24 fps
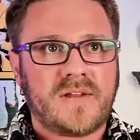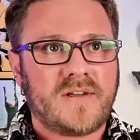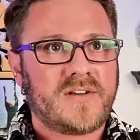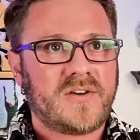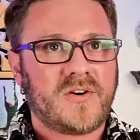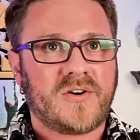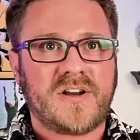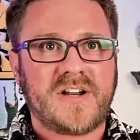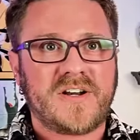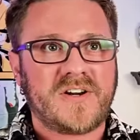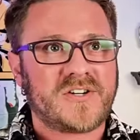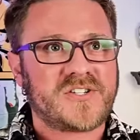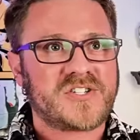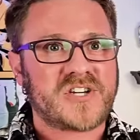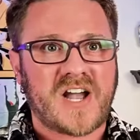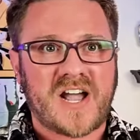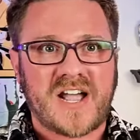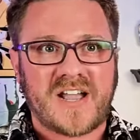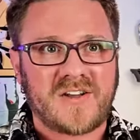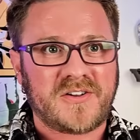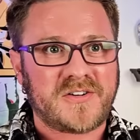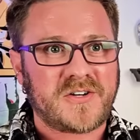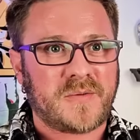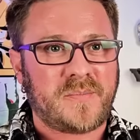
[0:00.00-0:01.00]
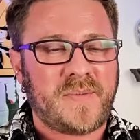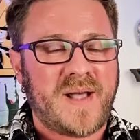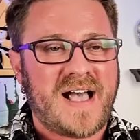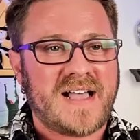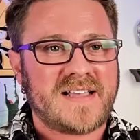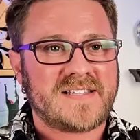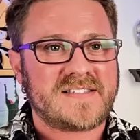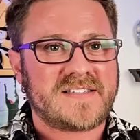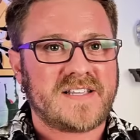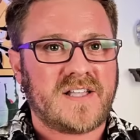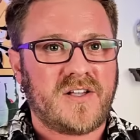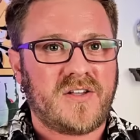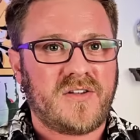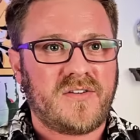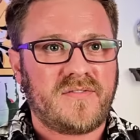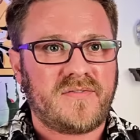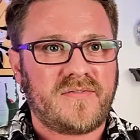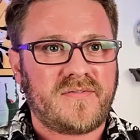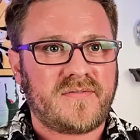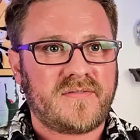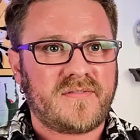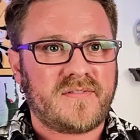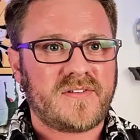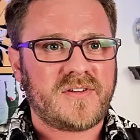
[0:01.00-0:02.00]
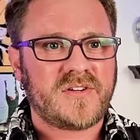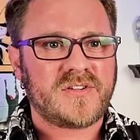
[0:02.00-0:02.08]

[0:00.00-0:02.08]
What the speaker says: inner child, your past self.